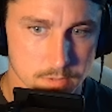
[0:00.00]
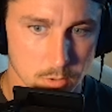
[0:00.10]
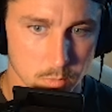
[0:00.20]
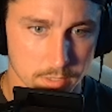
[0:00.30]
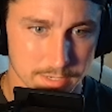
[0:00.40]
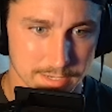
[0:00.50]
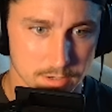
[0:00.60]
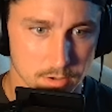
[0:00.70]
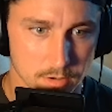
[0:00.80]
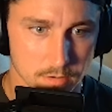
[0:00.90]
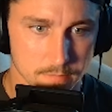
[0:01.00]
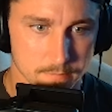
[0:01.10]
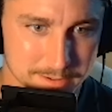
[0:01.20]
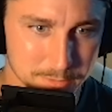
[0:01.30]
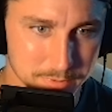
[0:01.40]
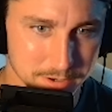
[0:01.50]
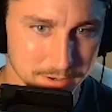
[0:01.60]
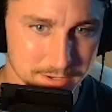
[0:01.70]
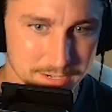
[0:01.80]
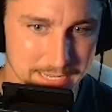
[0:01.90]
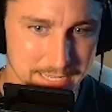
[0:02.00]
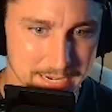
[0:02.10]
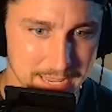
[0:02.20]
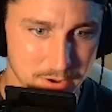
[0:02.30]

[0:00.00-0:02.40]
Oh, we're going to get a haul. We are going to get a